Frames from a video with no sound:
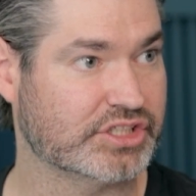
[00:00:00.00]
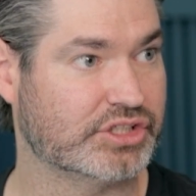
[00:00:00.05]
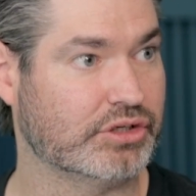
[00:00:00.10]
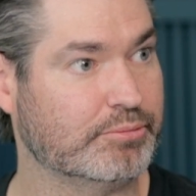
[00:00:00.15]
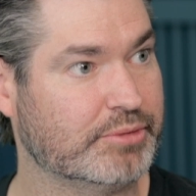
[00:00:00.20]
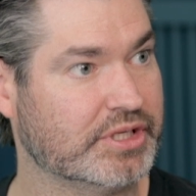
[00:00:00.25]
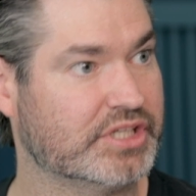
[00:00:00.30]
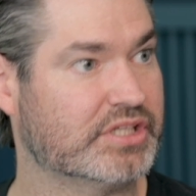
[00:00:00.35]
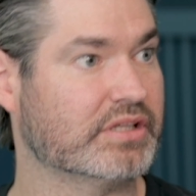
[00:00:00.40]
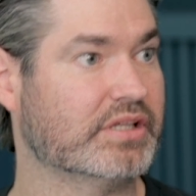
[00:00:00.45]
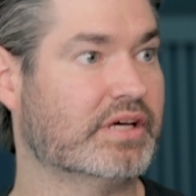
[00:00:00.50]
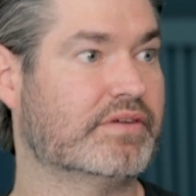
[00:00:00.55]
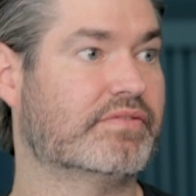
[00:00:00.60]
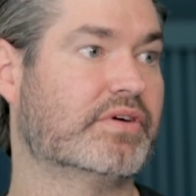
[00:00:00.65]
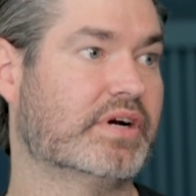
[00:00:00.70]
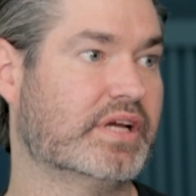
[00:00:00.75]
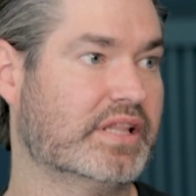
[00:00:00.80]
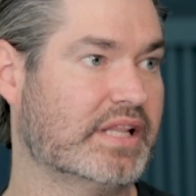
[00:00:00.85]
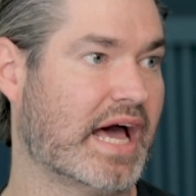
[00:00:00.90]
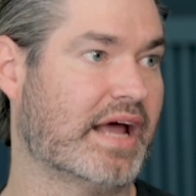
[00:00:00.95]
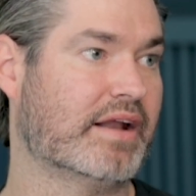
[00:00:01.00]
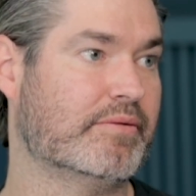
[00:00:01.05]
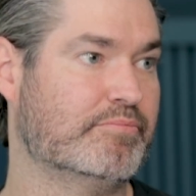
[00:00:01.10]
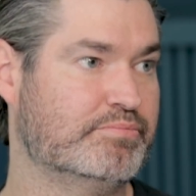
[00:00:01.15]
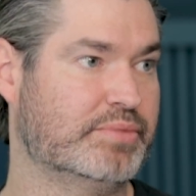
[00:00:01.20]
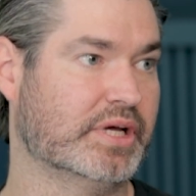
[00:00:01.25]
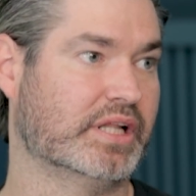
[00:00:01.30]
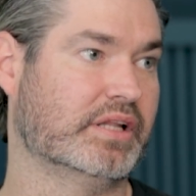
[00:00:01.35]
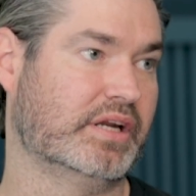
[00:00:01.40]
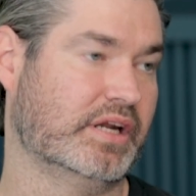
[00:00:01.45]
You'll be delivering that
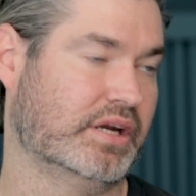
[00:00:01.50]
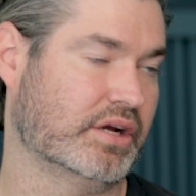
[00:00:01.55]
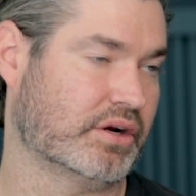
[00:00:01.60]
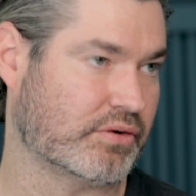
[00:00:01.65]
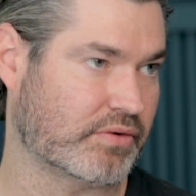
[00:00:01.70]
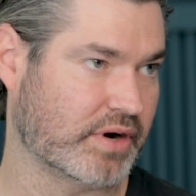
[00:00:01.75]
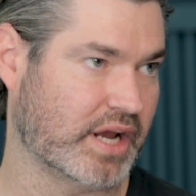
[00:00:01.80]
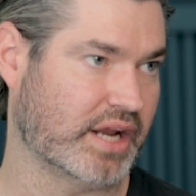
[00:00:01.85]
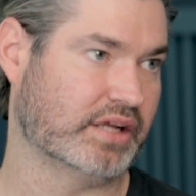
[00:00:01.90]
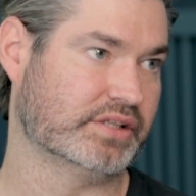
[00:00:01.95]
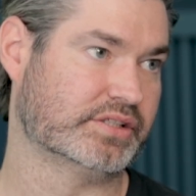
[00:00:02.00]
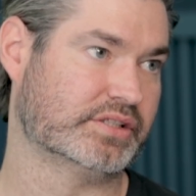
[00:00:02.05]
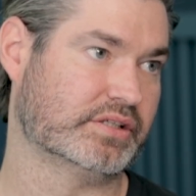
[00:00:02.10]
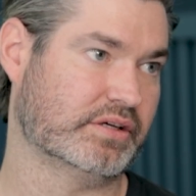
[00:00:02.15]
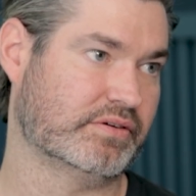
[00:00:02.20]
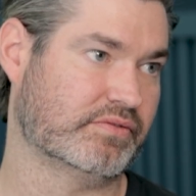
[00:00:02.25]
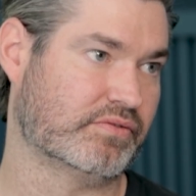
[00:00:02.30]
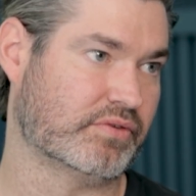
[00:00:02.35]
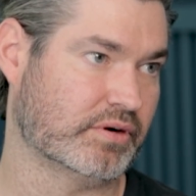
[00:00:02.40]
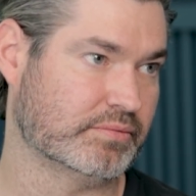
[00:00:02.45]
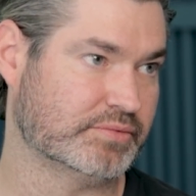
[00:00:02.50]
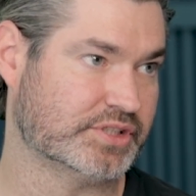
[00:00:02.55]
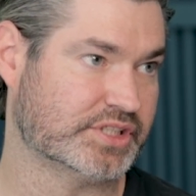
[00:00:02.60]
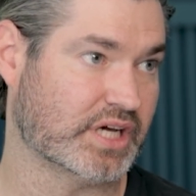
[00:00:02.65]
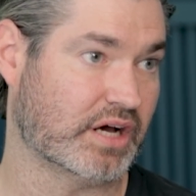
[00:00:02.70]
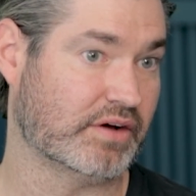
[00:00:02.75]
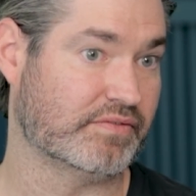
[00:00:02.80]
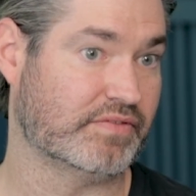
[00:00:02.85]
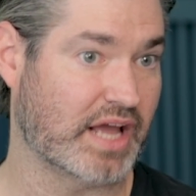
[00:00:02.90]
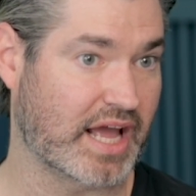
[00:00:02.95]
ability to create insulin for
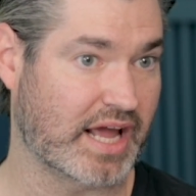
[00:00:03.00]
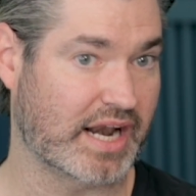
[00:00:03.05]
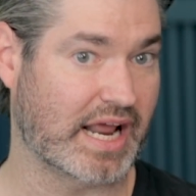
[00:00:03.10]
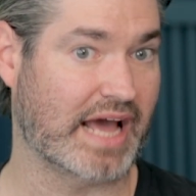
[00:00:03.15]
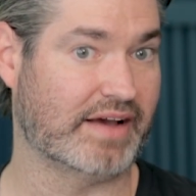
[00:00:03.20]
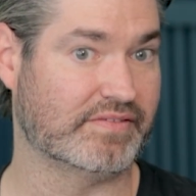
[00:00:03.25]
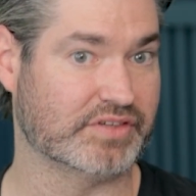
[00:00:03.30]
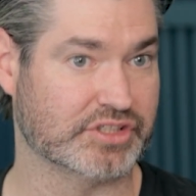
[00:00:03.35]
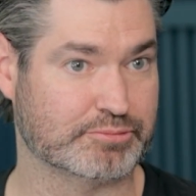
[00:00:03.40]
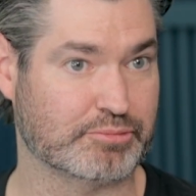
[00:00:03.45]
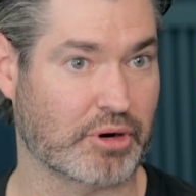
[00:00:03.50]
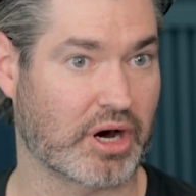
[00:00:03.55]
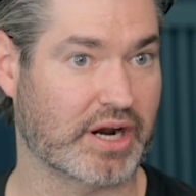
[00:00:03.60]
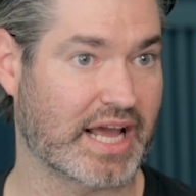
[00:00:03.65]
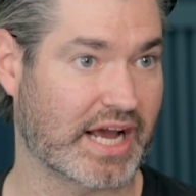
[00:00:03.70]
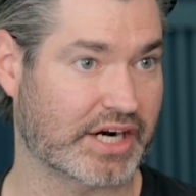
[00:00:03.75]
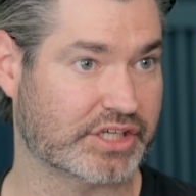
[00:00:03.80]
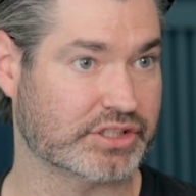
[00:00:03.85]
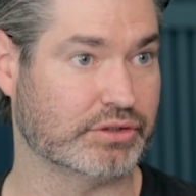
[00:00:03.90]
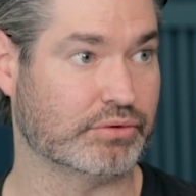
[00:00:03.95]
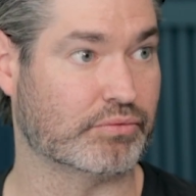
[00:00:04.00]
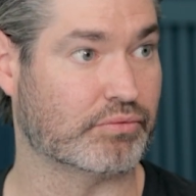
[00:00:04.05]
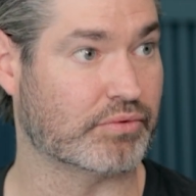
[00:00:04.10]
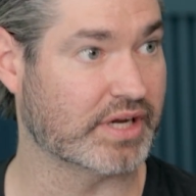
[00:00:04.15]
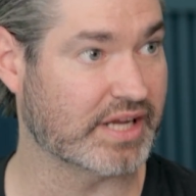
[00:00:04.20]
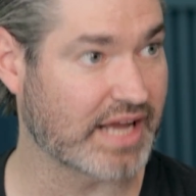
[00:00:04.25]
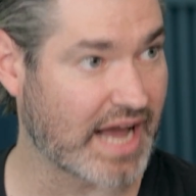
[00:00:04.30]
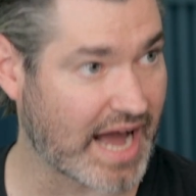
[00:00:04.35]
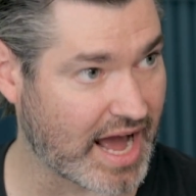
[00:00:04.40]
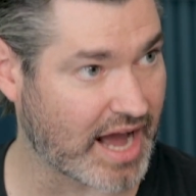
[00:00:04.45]
himself and have his body actually
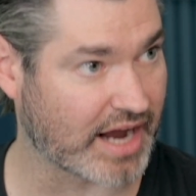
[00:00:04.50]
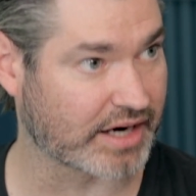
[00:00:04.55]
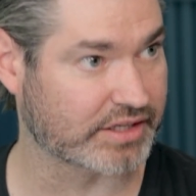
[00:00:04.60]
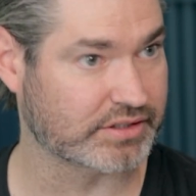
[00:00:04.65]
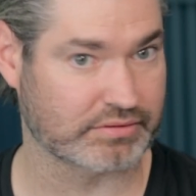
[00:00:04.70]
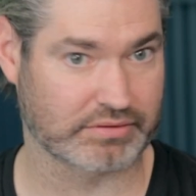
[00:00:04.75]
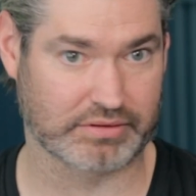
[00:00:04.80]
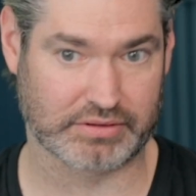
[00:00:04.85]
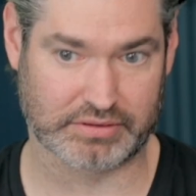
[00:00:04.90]
react